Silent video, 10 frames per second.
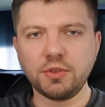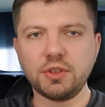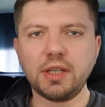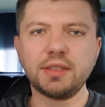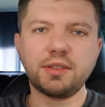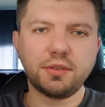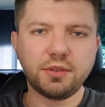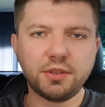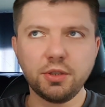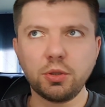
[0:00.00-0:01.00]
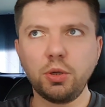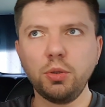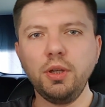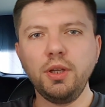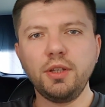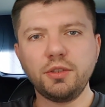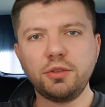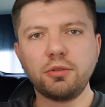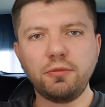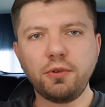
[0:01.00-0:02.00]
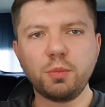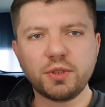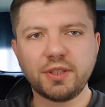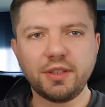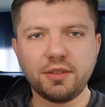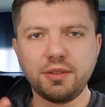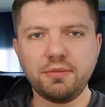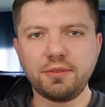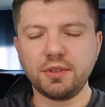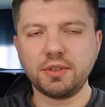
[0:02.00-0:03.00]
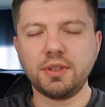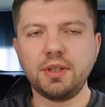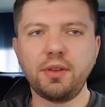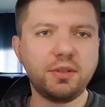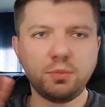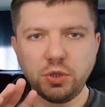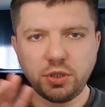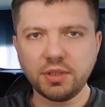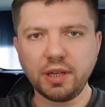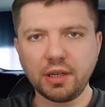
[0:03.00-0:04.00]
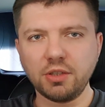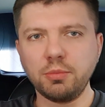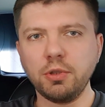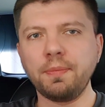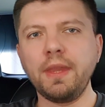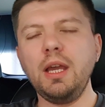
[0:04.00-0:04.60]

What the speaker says: just 0.04% difference, which is negligible.